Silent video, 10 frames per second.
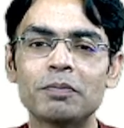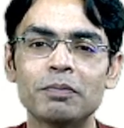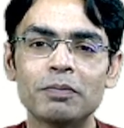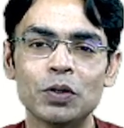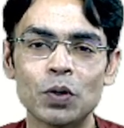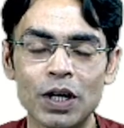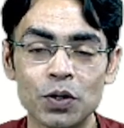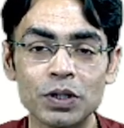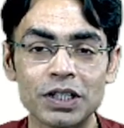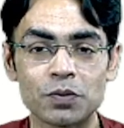you can do
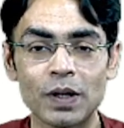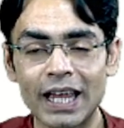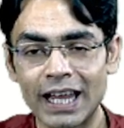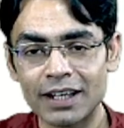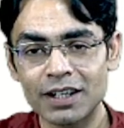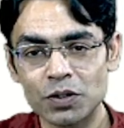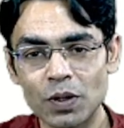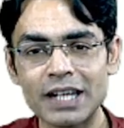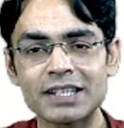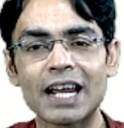this way, and you
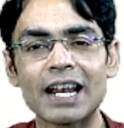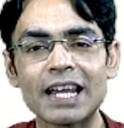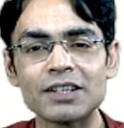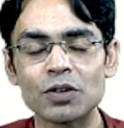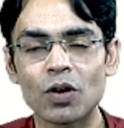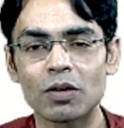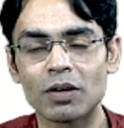can channelize your